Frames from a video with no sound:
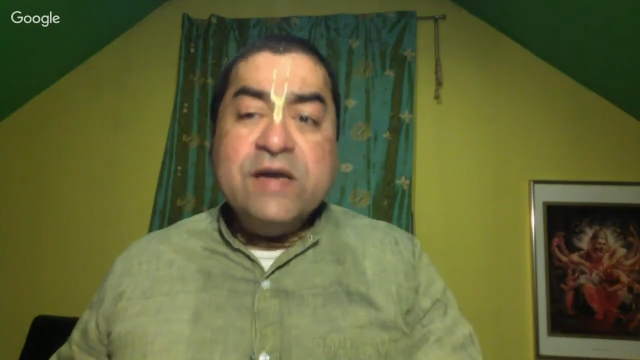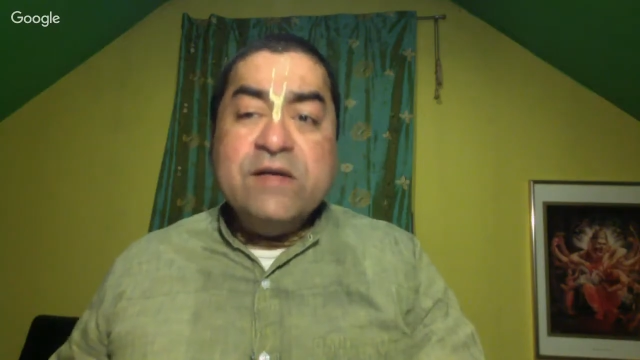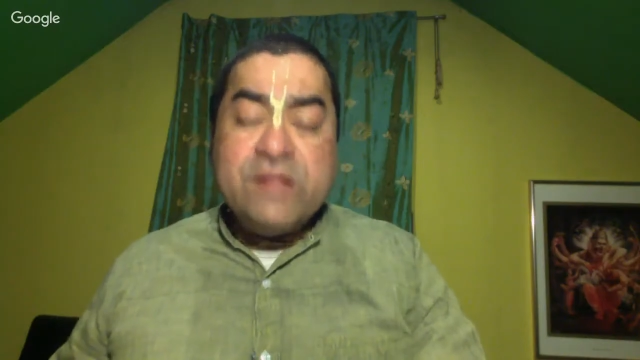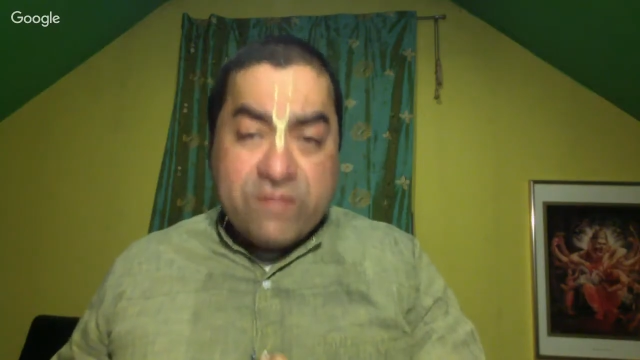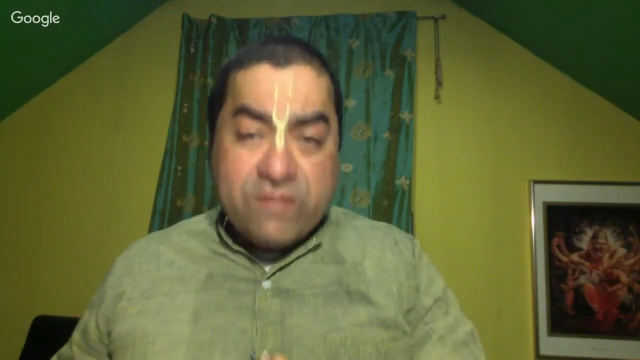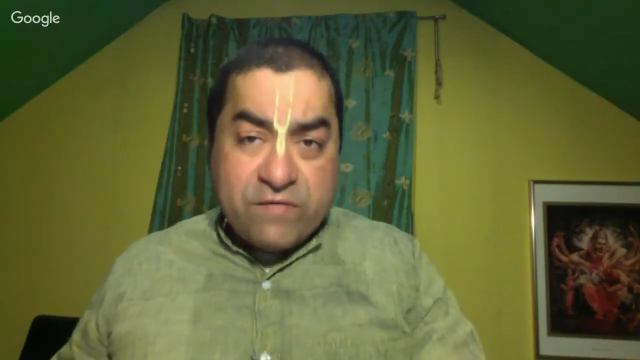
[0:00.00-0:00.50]

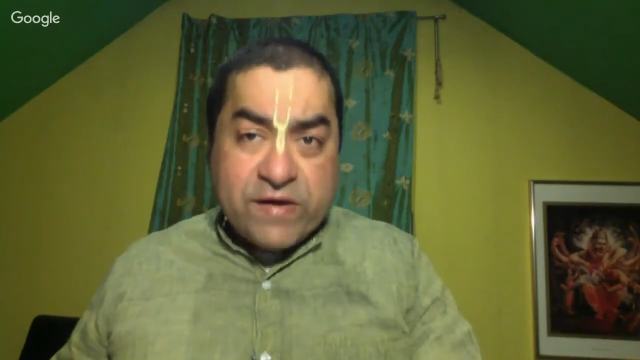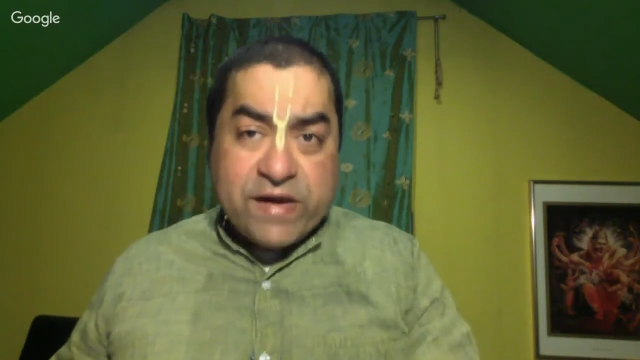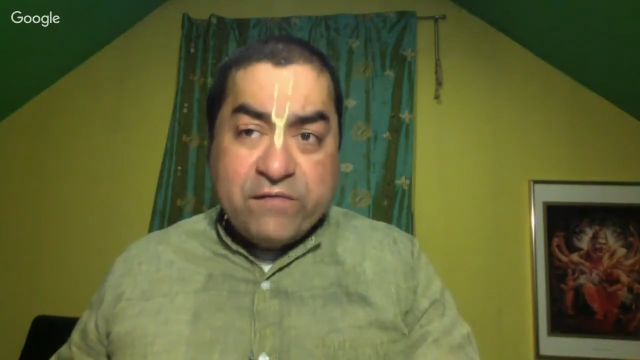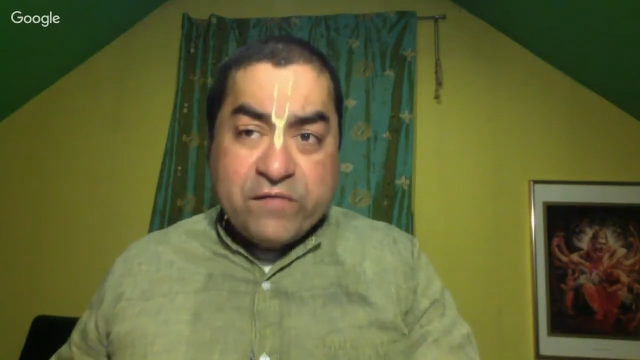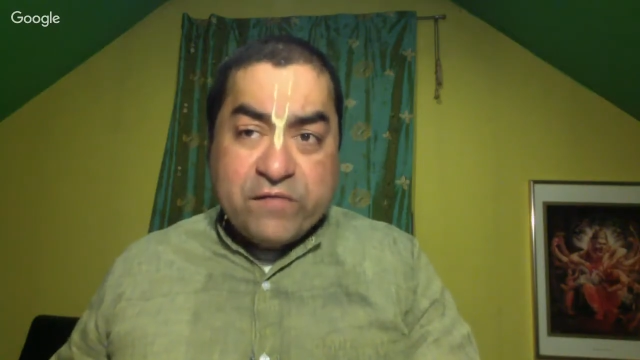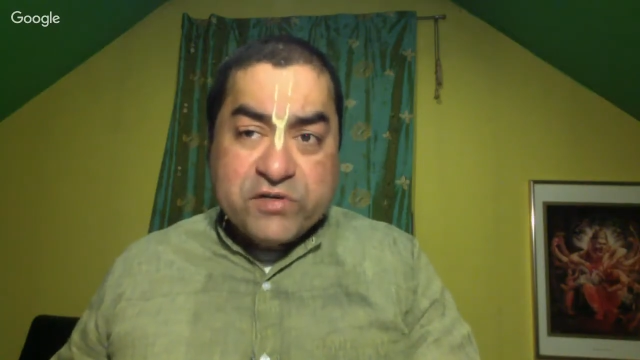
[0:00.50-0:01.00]
They were very
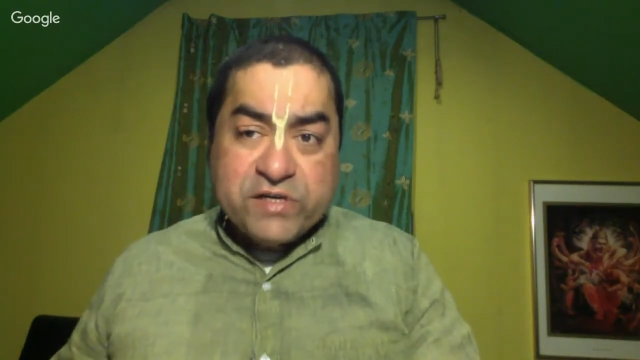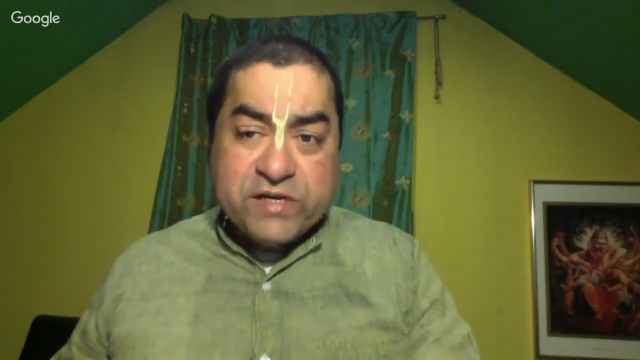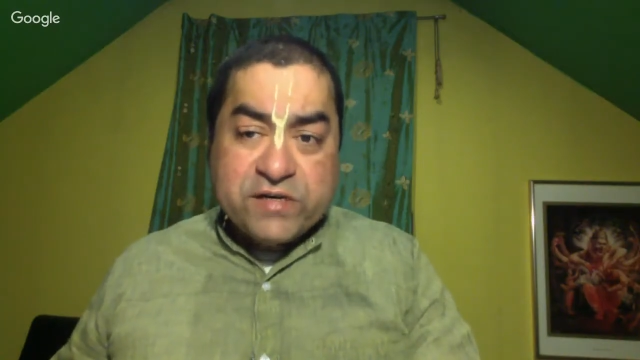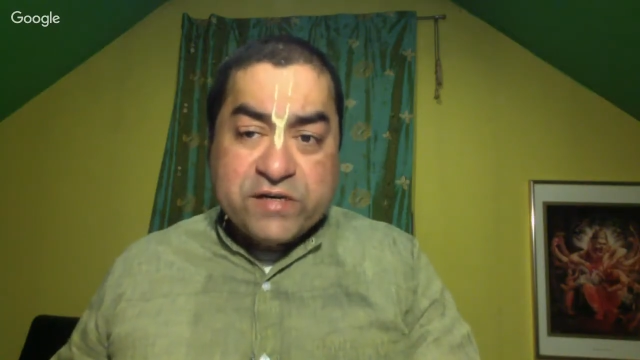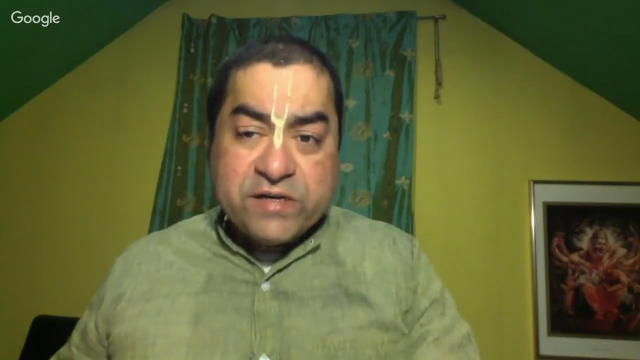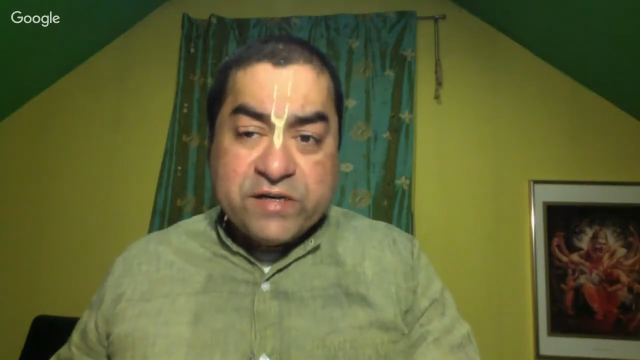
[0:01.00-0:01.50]

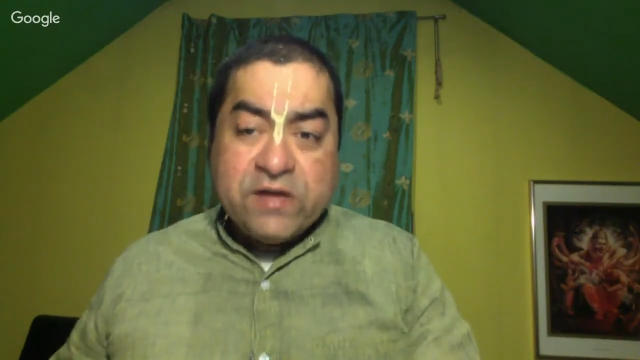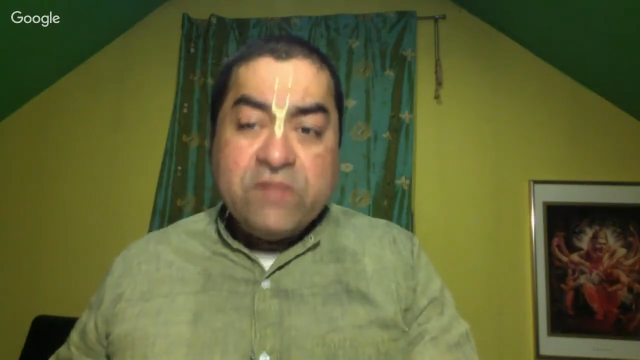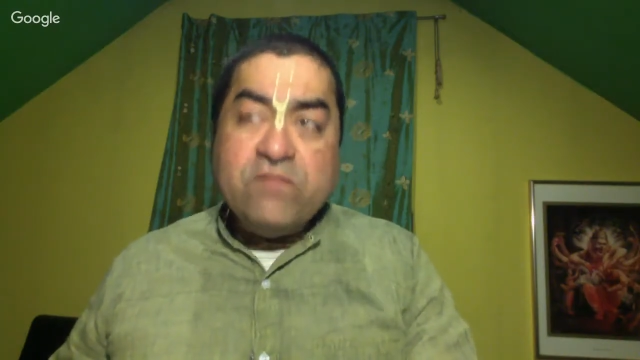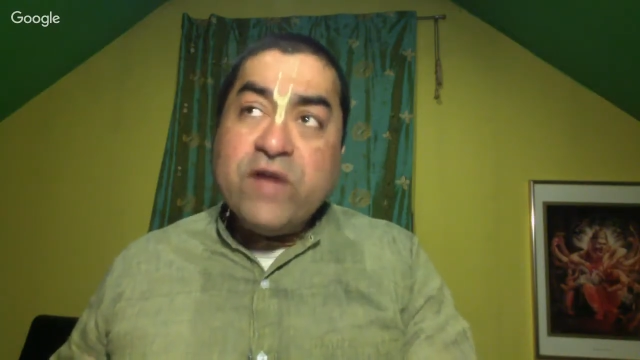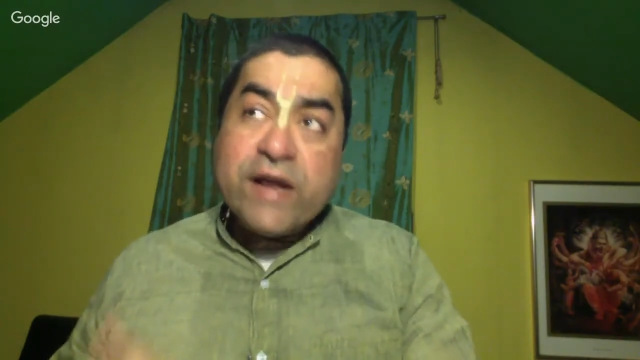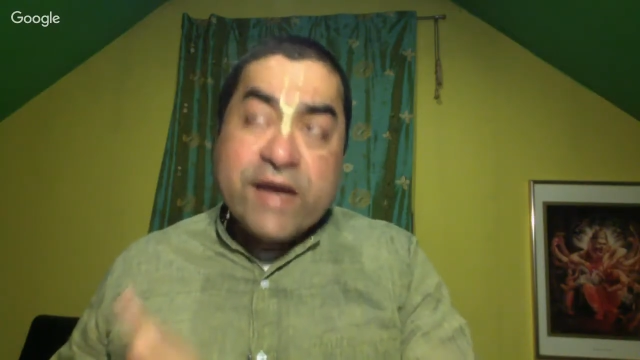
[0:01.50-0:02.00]
efficient,
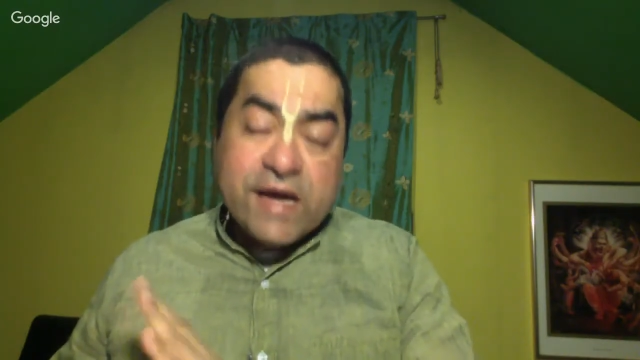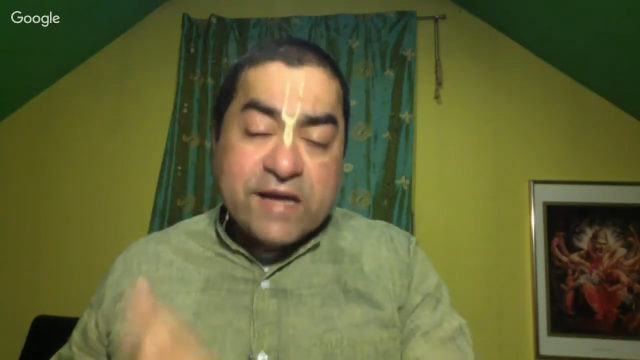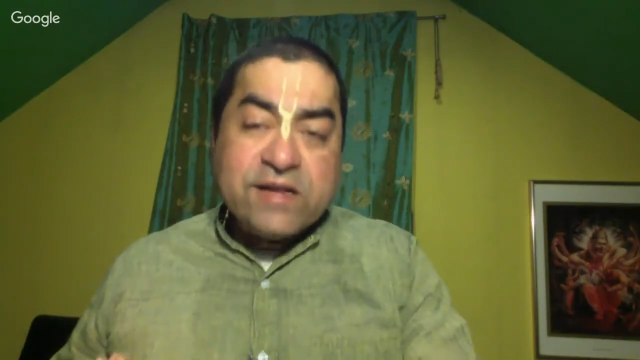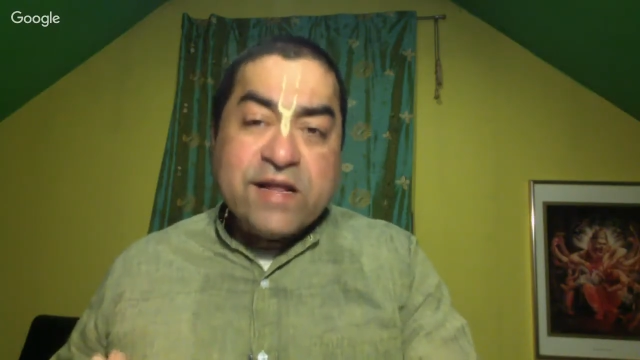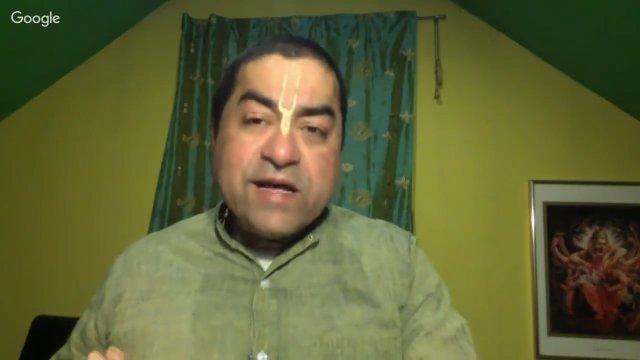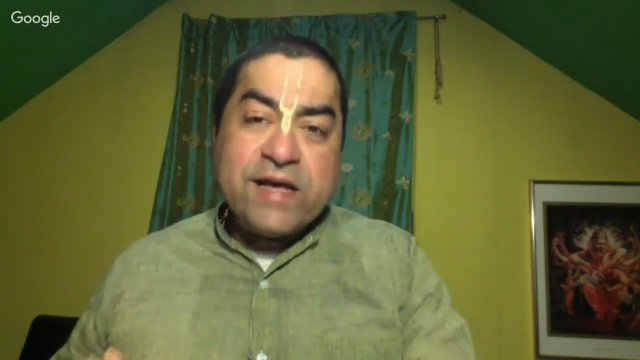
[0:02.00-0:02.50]
very
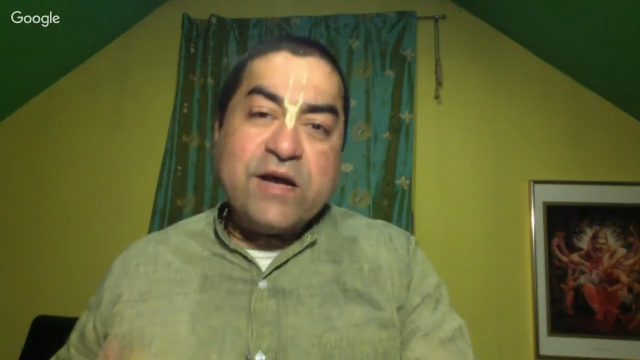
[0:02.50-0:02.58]
unlike